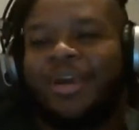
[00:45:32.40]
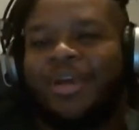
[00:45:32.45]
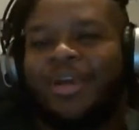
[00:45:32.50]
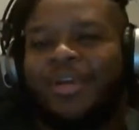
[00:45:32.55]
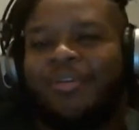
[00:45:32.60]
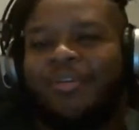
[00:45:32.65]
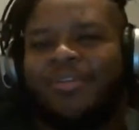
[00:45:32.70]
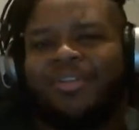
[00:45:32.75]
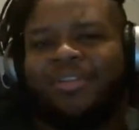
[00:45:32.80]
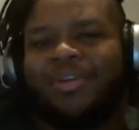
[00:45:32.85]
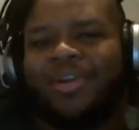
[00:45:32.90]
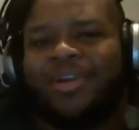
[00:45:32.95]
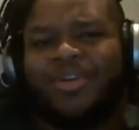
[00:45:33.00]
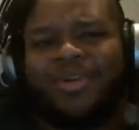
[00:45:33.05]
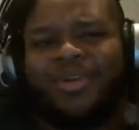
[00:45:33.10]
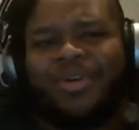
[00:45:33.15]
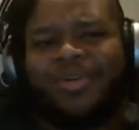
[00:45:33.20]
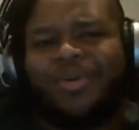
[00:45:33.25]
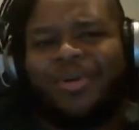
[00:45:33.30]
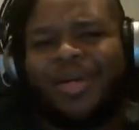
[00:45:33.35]
First of all, you
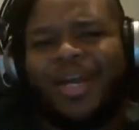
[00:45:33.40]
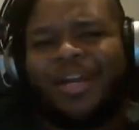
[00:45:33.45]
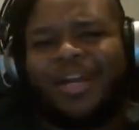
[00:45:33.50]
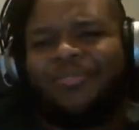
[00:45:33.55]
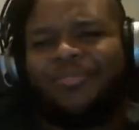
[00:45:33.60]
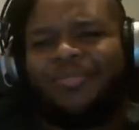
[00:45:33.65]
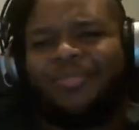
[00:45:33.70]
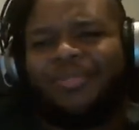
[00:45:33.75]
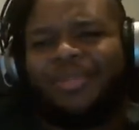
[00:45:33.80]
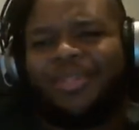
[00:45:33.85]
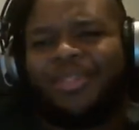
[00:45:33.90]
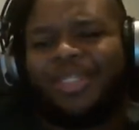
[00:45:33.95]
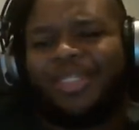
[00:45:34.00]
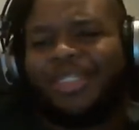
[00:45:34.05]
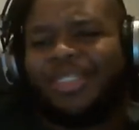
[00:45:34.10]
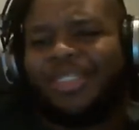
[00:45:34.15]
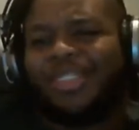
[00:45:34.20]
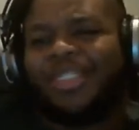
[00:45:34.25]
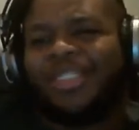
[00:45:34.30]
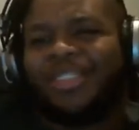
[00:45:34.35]
don't know what kind of
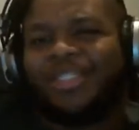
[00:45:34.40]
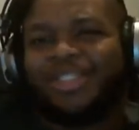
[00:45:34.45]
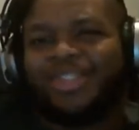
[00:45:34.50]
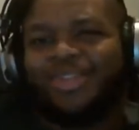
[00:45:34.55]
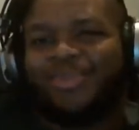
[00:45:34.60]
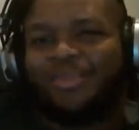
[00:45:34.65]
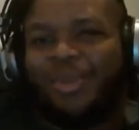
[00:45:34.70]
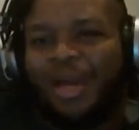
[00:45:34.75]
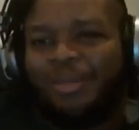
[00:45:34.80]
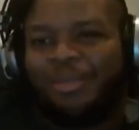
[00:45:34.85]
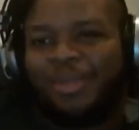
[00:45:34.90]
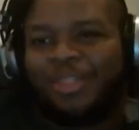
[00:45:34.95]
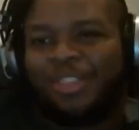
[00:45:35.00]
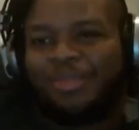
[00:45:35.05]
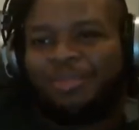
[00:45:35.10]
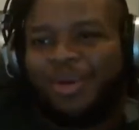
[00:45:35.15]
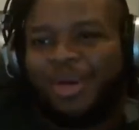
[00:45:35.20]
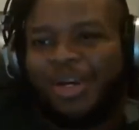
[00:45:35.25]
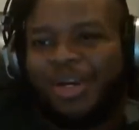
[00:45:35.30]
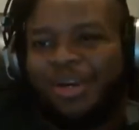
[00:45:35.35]
diseases you might be
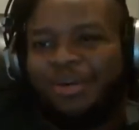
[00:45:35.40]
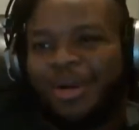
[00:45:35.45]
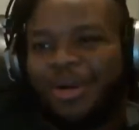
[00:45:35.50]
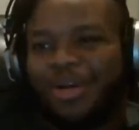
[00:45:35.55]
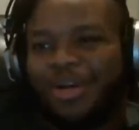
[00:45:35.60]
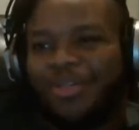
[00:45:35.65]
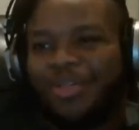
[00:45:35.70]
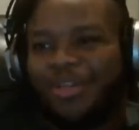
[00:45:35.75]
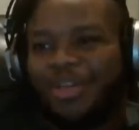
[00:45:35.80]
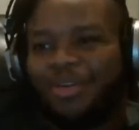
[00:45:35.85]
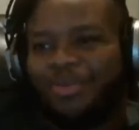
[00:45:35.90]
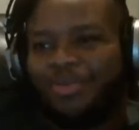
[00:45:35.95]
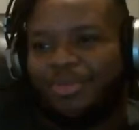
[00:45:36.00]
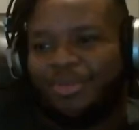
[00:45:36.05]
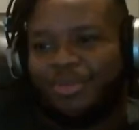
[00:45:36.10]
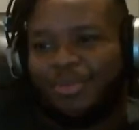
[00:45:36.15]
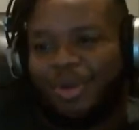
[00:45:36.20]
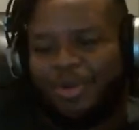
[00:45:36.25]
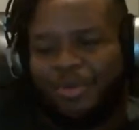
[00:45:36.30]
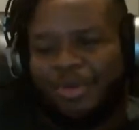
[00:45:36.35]
spreading around here that you
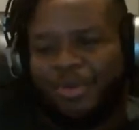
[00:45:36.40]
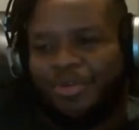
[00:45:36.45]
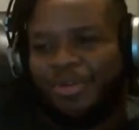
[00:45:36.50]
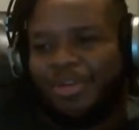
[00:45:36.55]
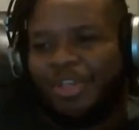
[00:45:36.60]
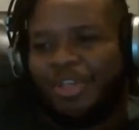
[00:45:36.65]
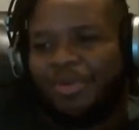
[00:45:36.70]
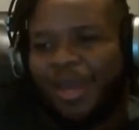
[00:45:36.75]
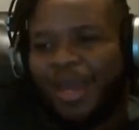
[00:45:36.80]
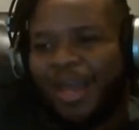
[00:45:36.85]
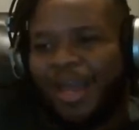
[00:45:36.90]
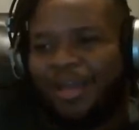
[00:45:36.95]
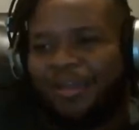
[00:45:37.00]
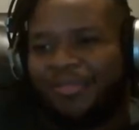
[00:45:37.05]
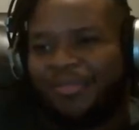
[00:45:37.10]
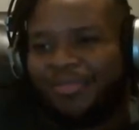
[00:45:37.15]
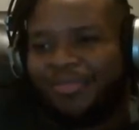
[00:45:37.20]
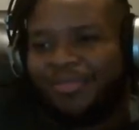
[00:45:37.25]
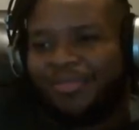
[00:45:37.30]
don't know that you have.